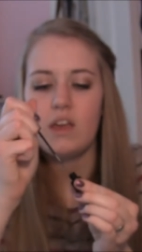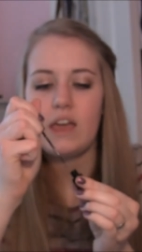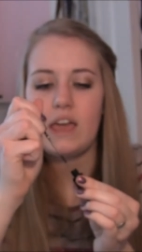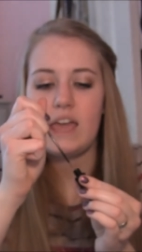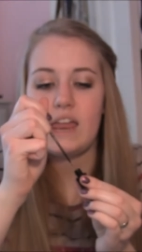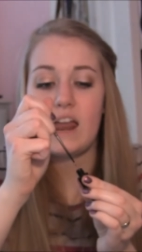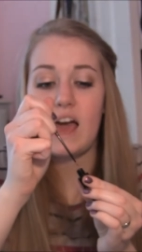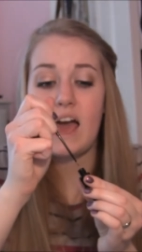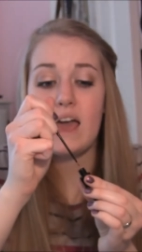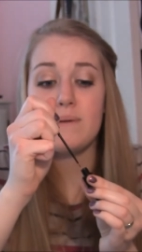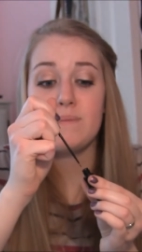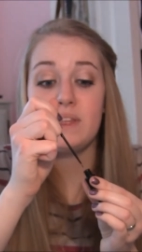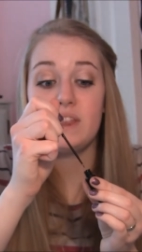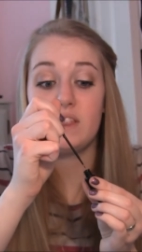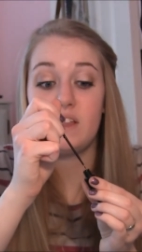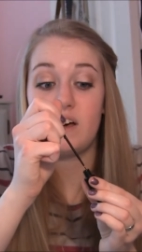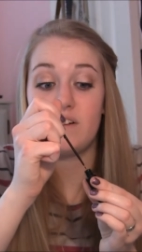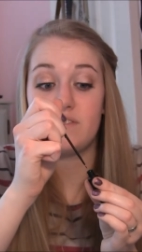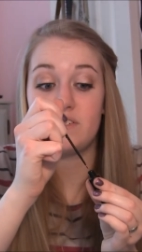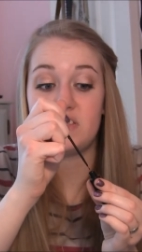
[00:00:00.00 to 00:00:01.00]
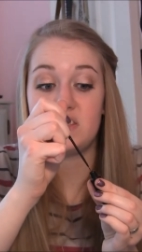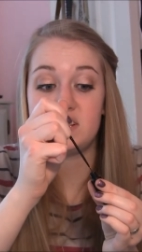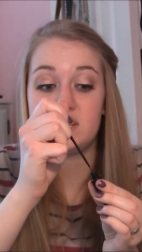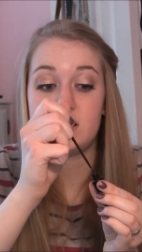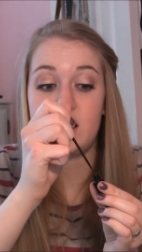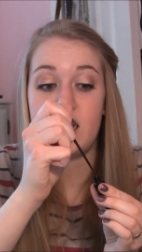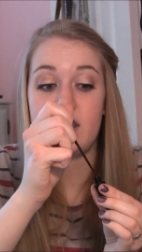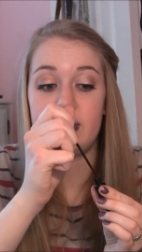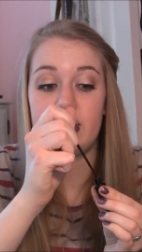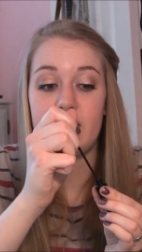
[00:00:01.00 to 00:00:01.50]
And I'm in love with this
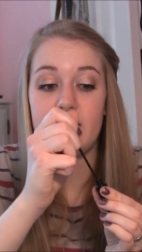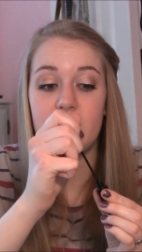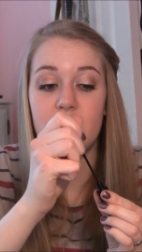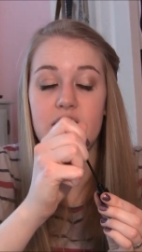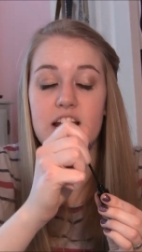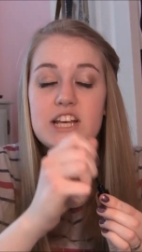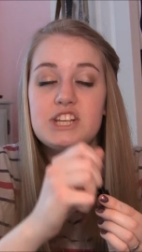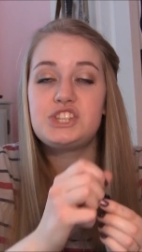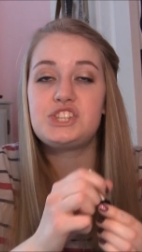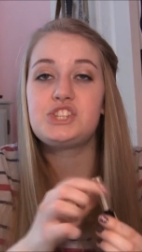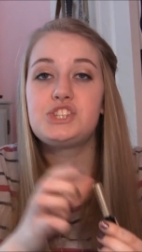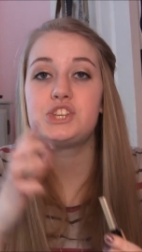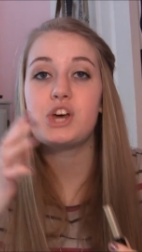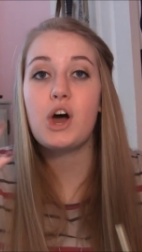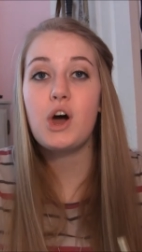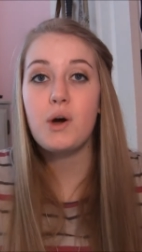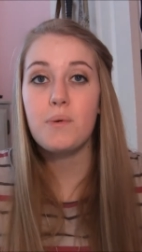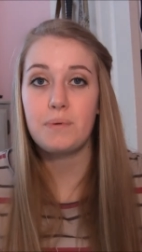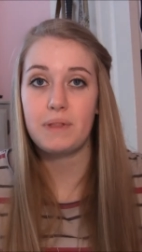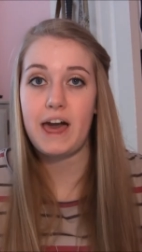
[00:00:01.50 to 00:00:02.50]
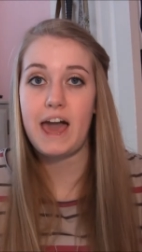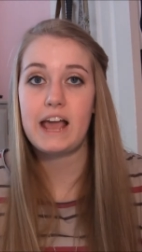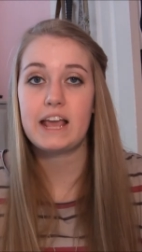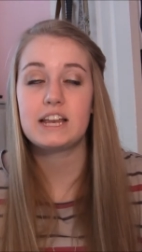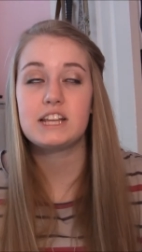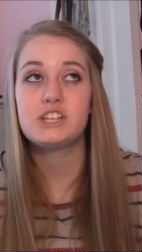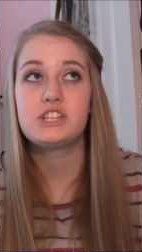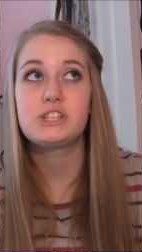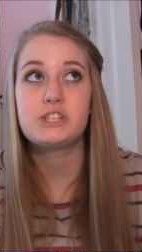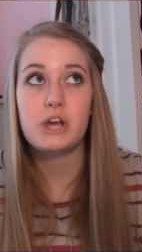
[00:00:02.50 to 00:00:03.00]
eyeliner. It is so black,
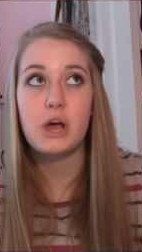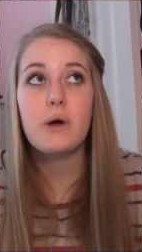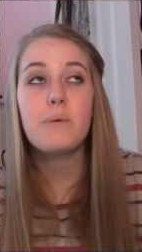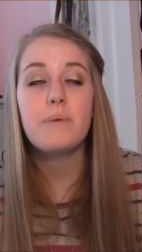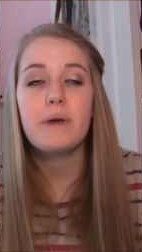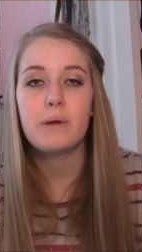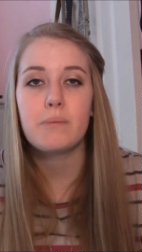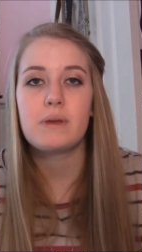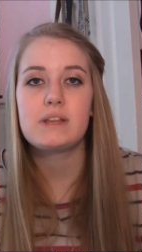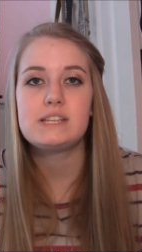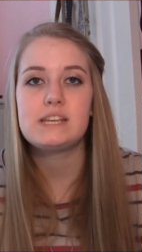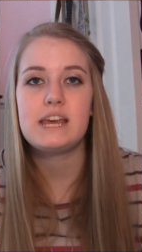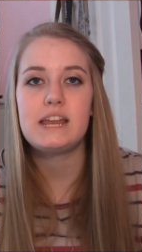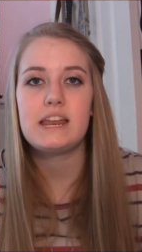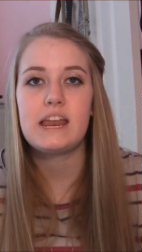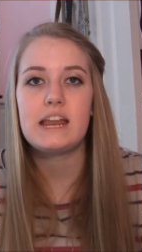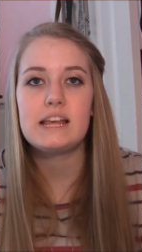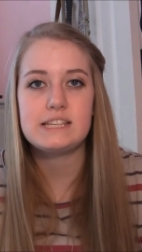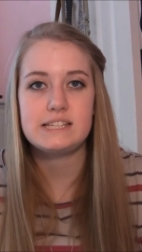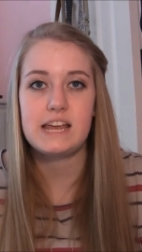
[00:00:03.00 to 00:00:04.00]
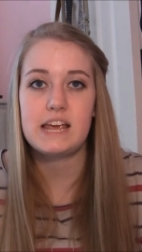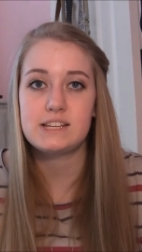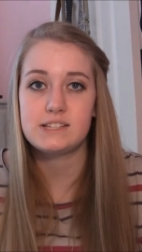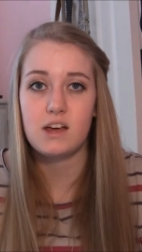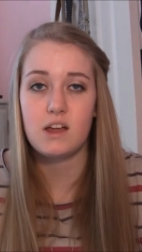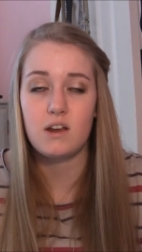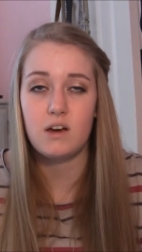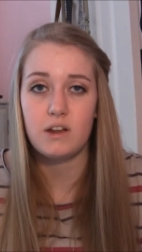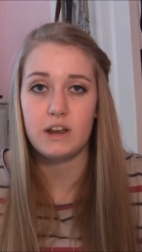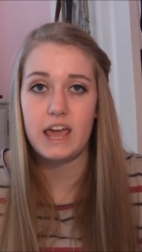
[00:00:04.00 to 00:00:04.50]
it is so pigmented, and it stays
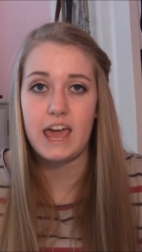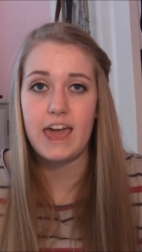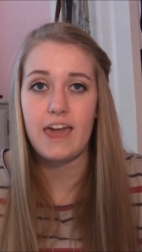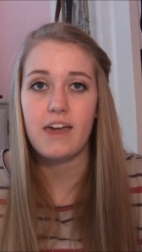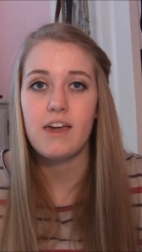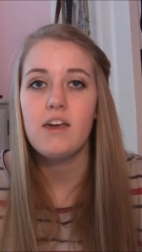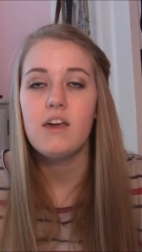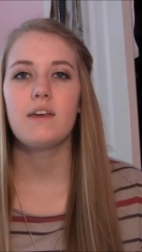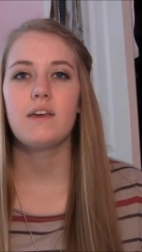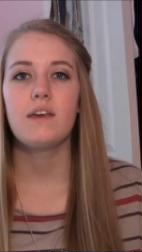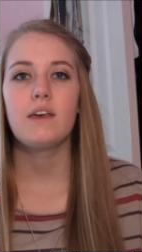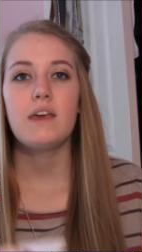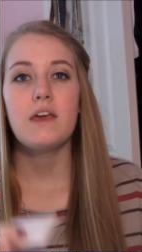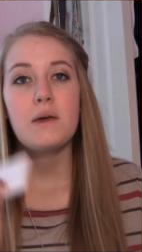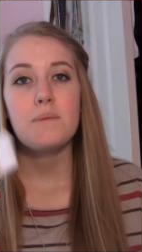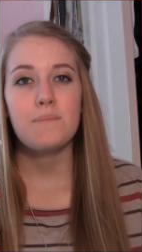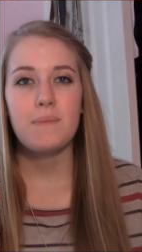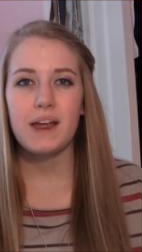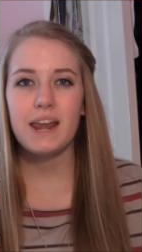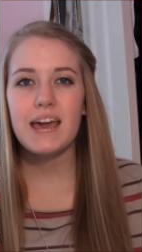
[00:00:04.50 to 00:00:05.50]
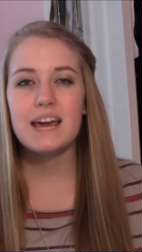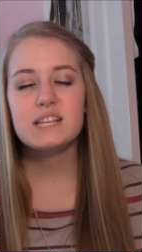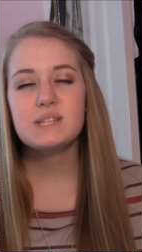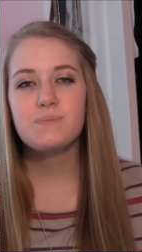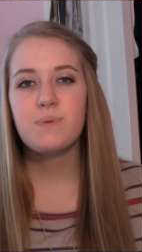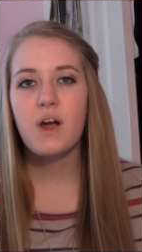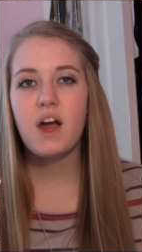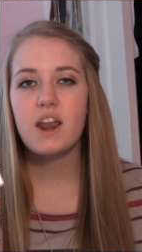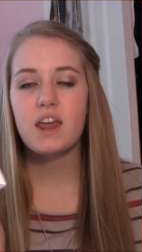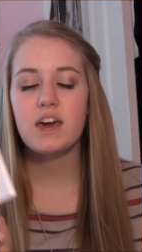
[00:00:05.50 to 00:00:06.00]
on all day. My
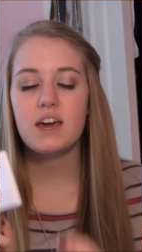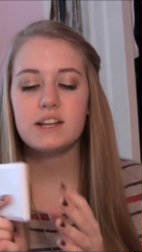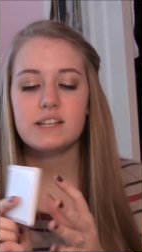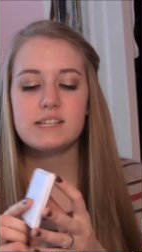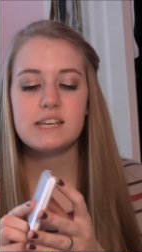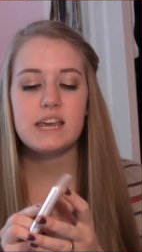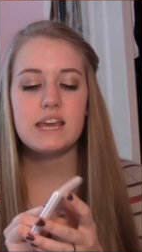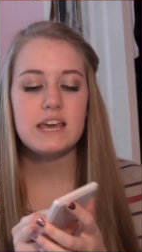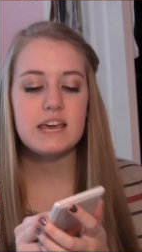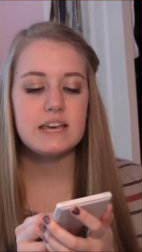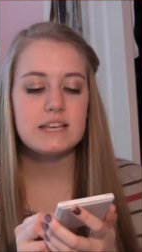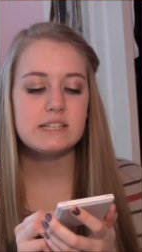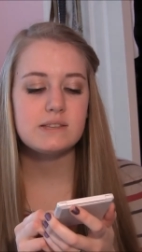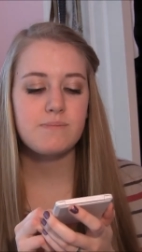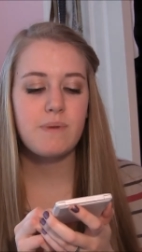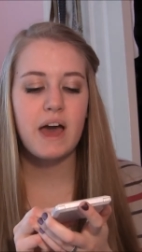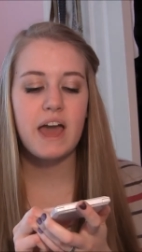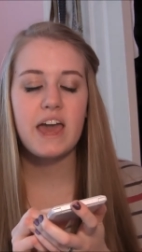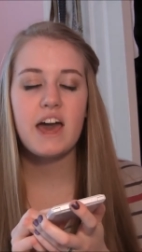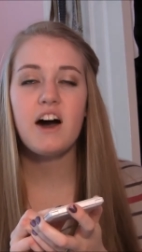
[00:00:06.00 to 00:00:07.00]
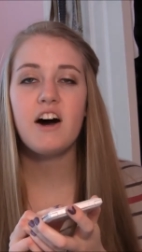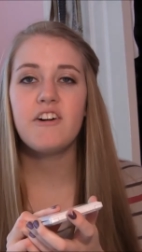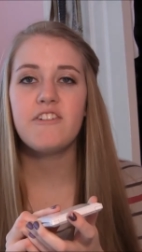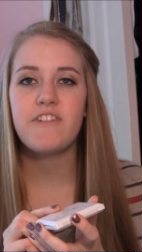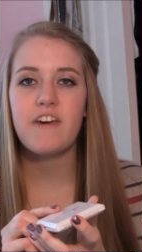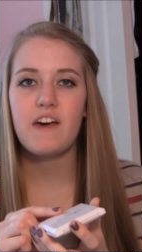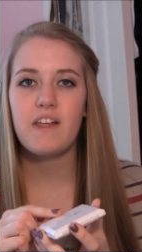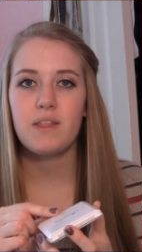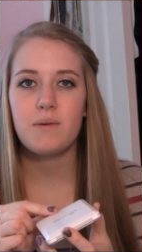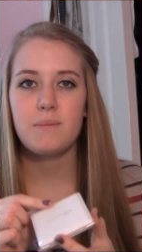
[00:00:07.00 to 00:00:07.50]
next product is my
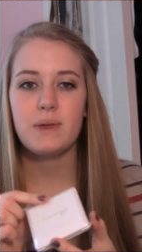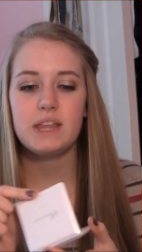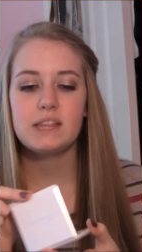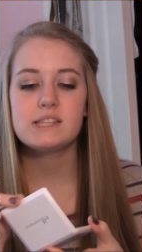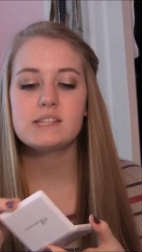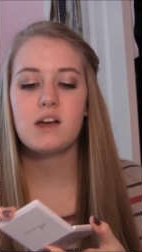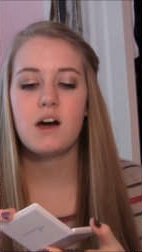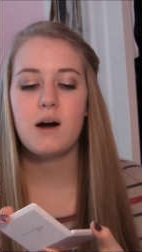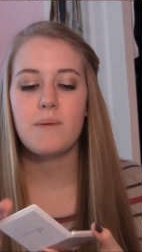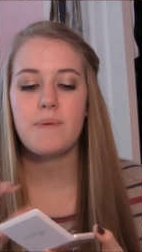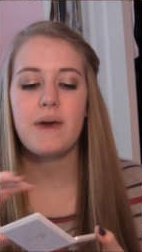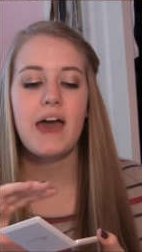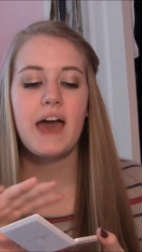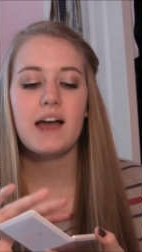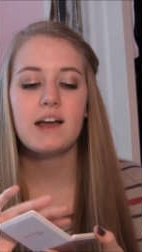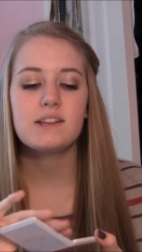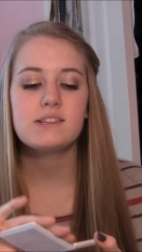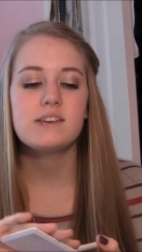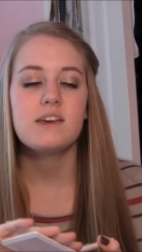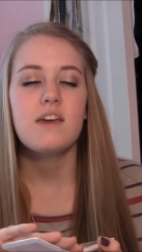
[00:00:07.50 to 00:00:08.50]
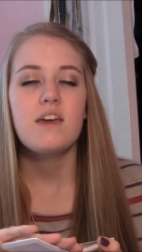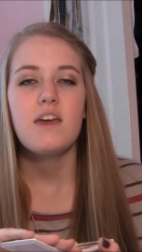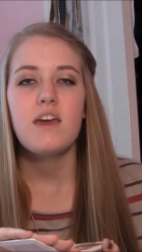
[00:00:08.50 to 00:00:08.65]
e.l.f. Elements Compact.